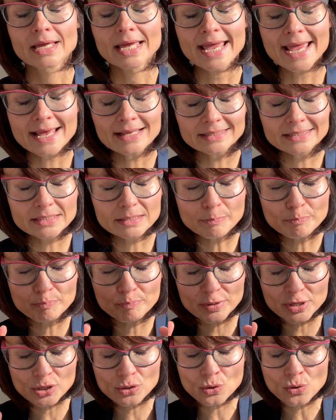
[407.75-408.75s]
It's
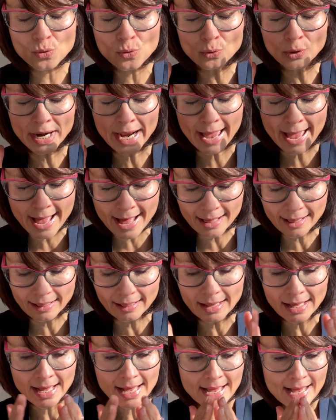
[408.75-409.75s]
pure hell.